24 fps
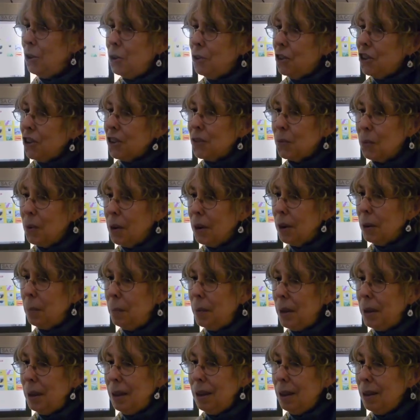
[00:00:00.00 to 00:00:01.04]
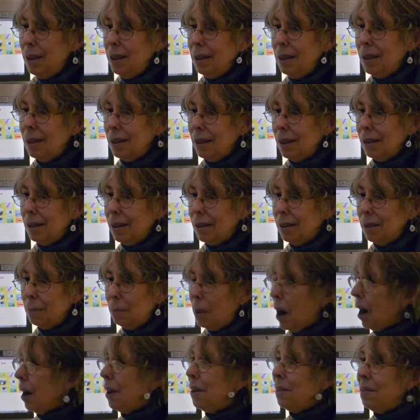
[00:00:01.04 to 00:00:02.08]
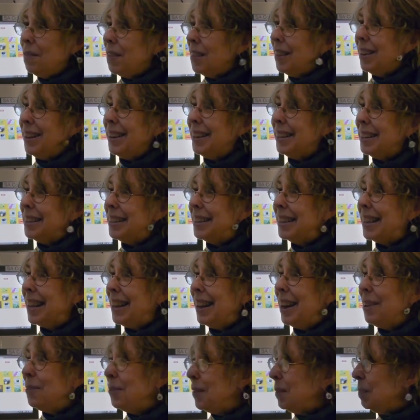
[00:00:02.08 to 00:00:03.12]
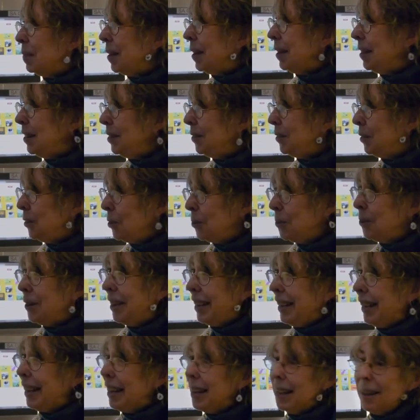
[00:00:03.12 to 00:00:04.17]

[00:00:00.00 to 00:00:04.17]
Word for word: you just want to be part of things that everybody's doing.